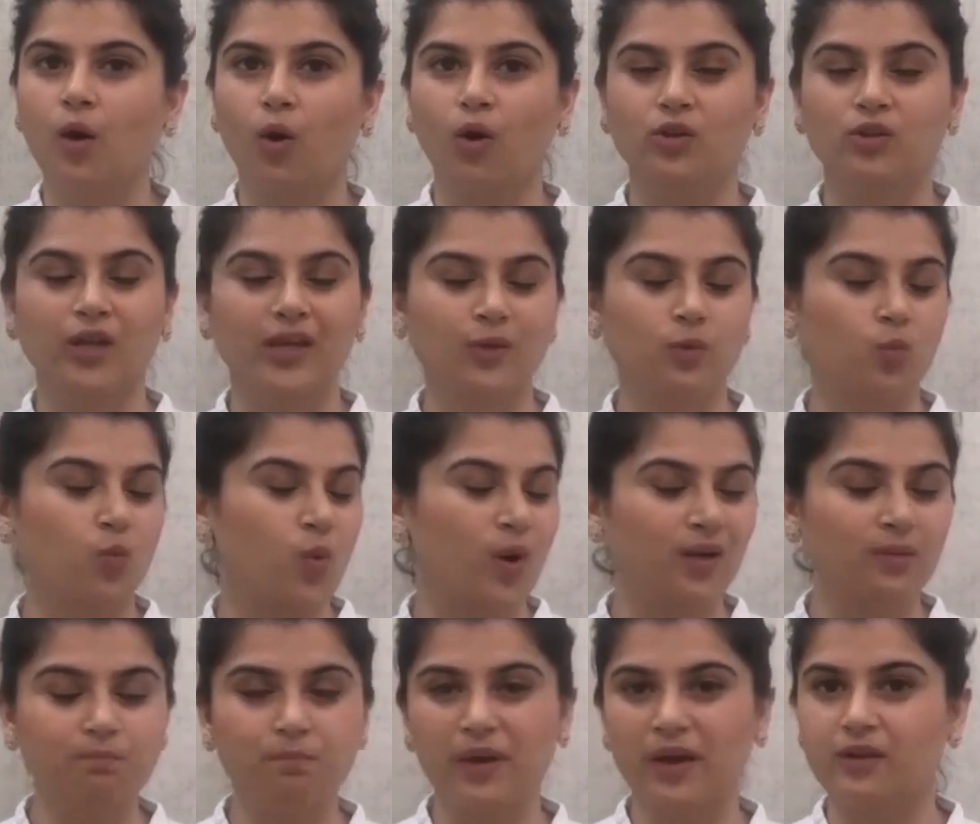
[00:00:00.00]
or that
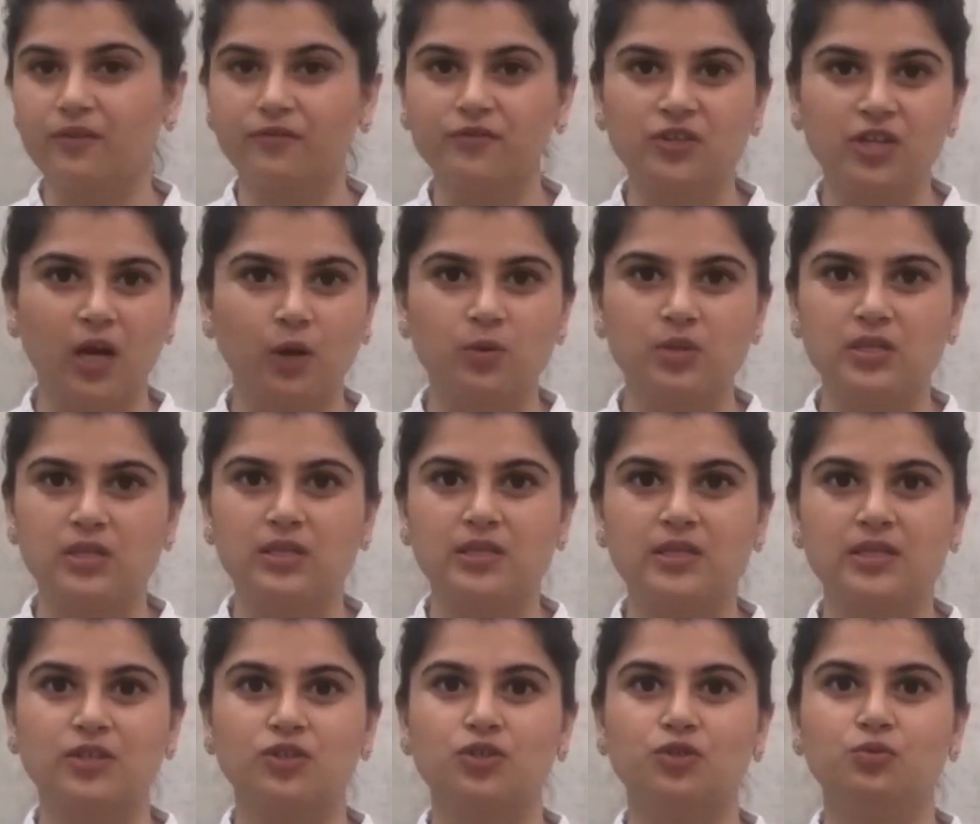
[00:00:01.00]
one pair of
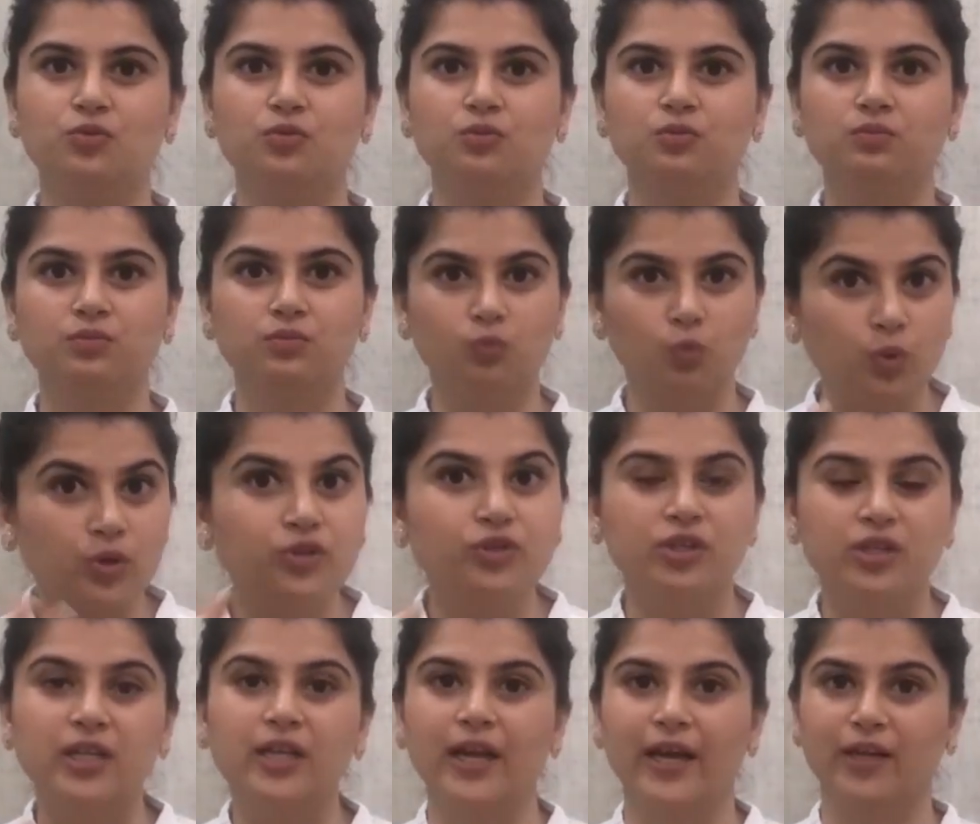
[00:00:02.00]
trousers that you would
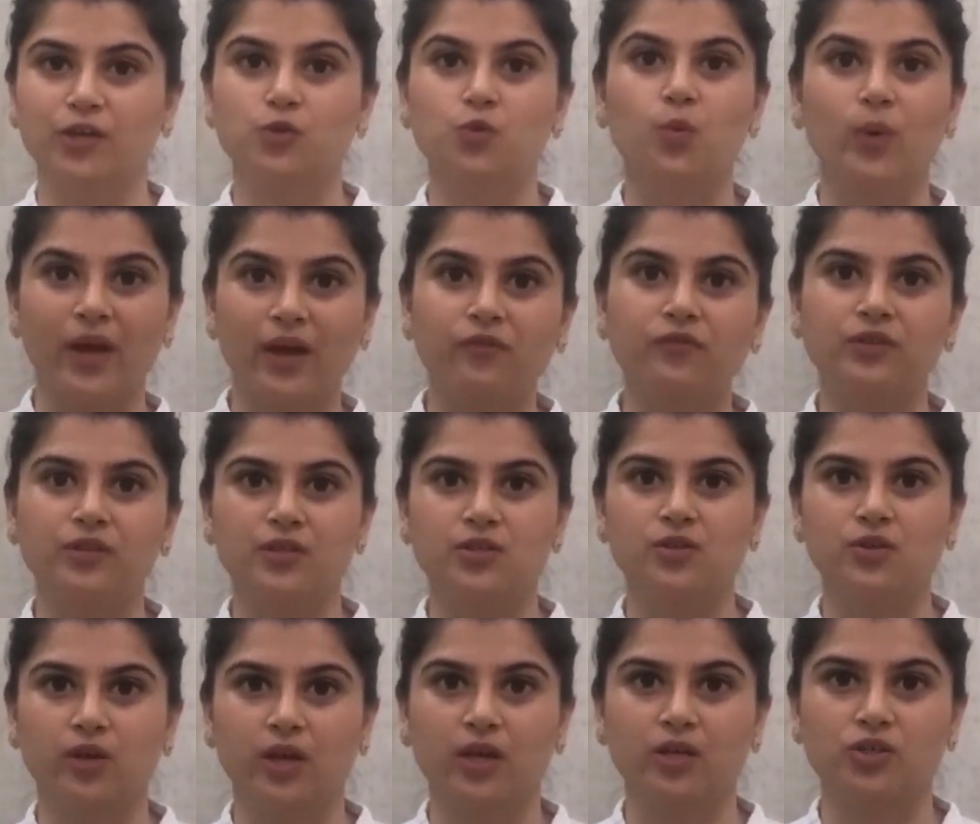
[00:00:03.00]
really like to wear for this
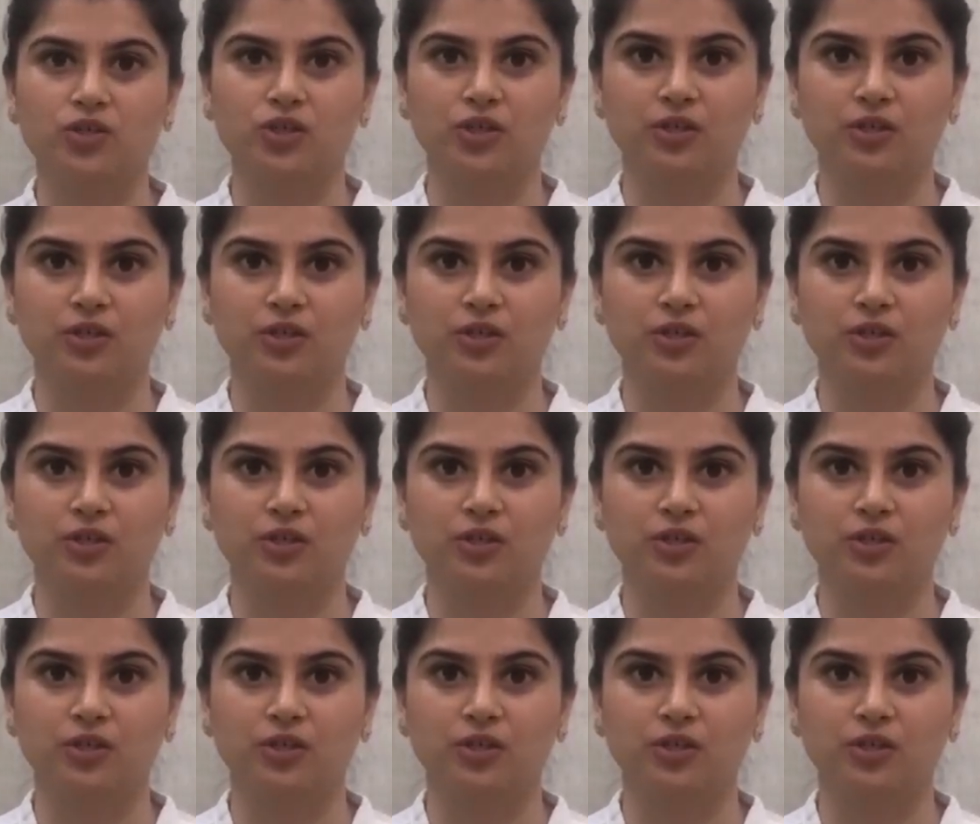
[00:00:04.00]
occasion.